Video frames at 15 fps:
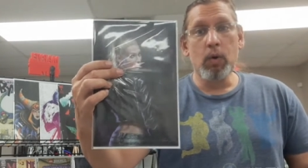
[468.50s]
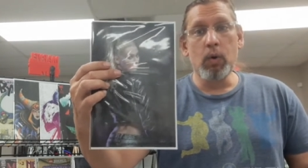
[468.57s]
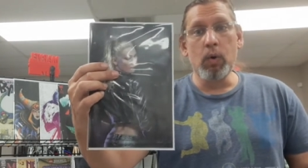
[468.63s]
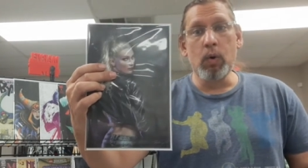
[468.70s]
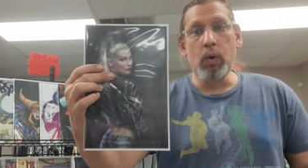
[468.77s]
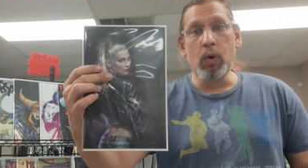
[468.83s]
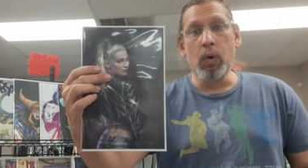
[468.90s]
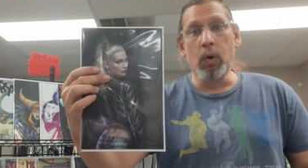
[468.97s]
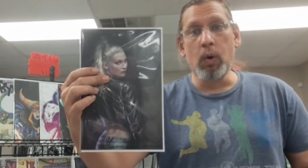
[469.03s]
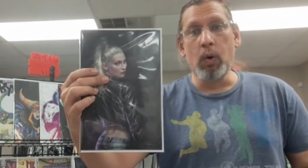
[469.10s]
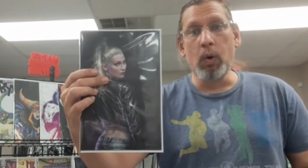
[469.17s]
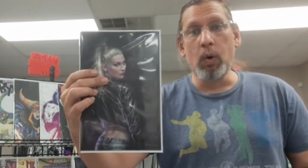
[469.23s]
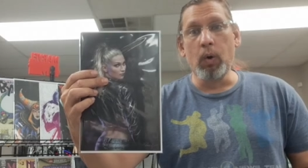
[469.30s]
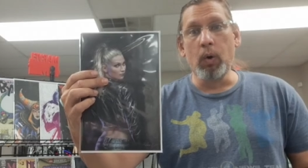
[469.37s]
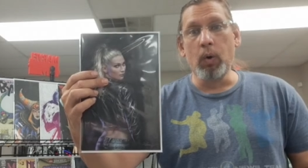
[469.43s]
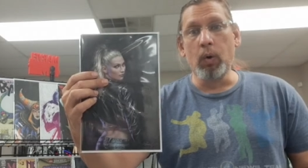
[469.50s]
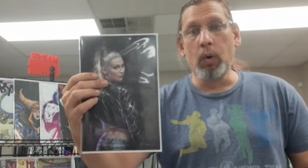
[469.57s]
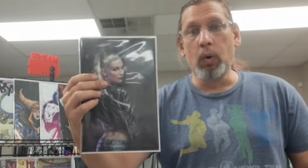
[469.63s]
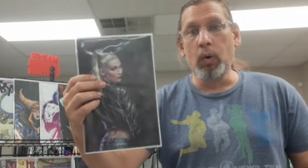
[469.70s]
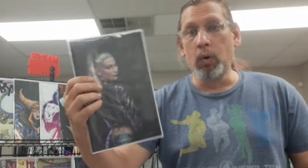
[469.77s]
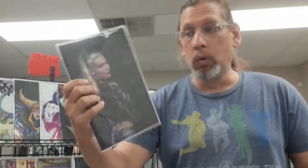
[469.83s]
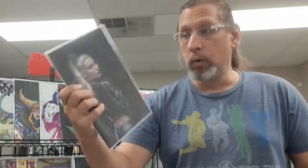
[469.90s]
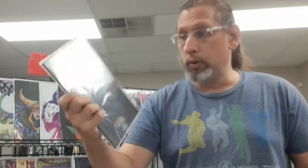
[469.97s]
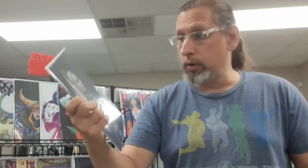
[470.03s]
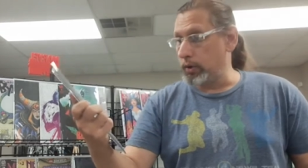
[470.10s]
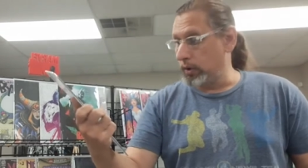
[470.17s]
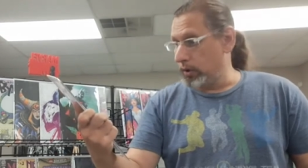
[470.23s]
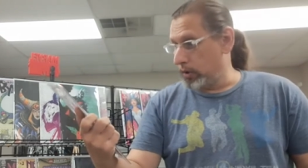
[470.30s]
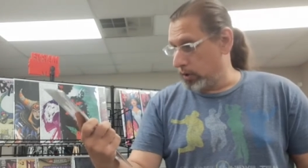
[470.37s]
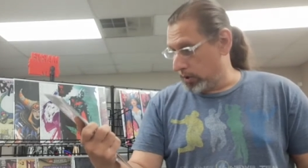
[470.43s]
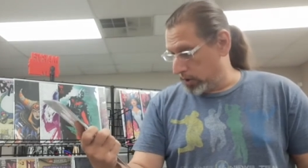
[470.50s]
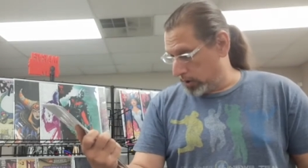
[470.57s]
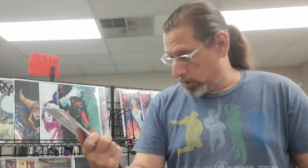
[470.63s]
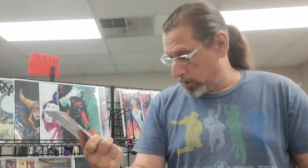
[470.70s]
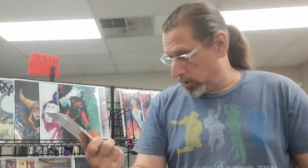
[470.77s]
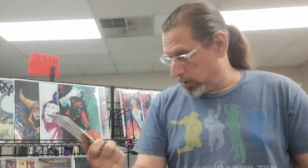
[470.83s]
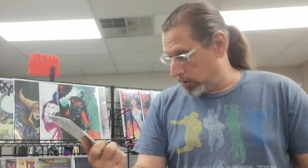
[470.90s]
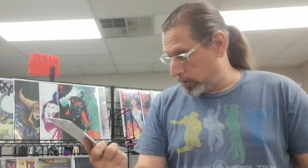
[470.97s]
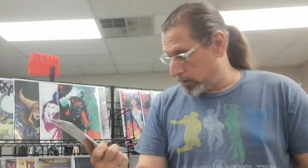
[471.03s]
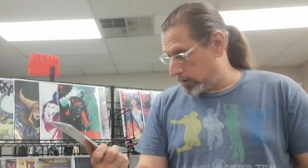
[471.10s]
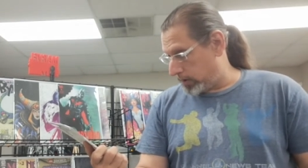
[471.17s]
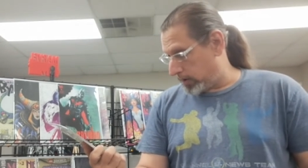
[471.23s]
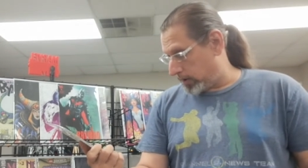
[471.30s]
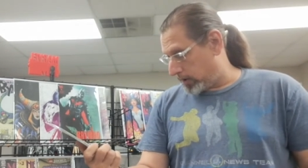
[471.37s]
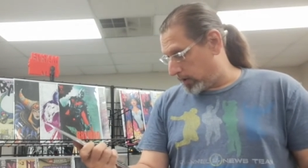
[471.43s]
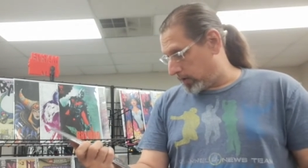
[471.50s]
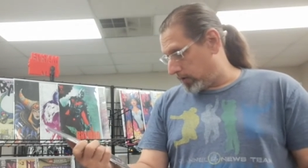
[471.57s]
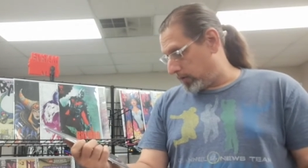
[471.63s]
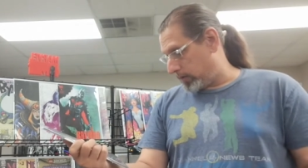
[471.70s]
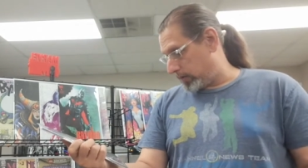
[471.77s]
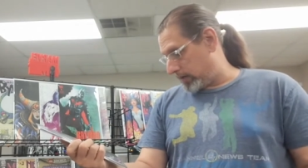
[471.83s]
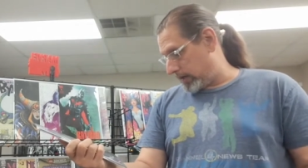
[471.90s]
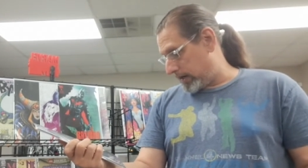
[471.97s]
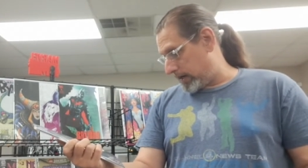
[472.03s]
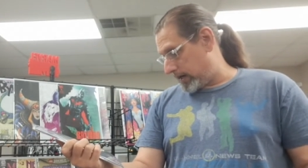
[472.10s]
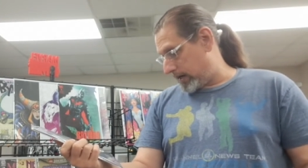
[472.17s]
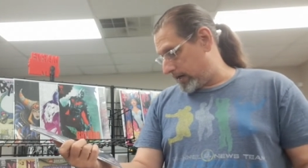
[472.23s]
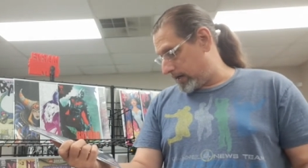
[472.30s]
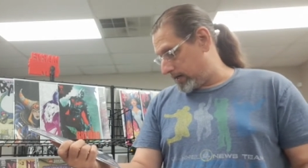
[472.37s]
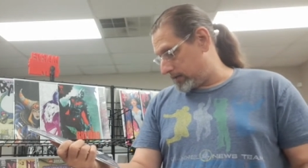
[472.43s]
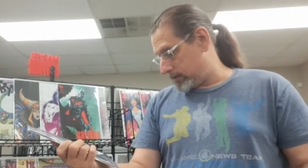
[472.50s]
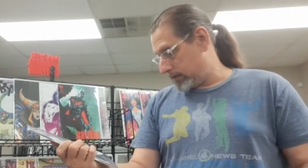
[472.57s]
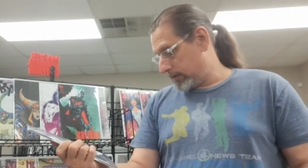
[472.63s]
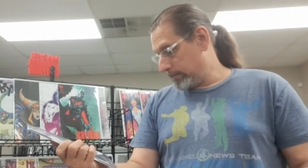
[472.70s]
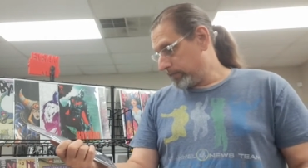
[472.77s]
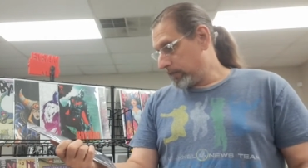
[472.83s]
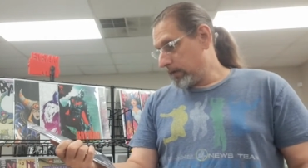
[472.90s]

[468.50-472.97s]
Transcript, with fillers: ooh, dude. Oh, yes.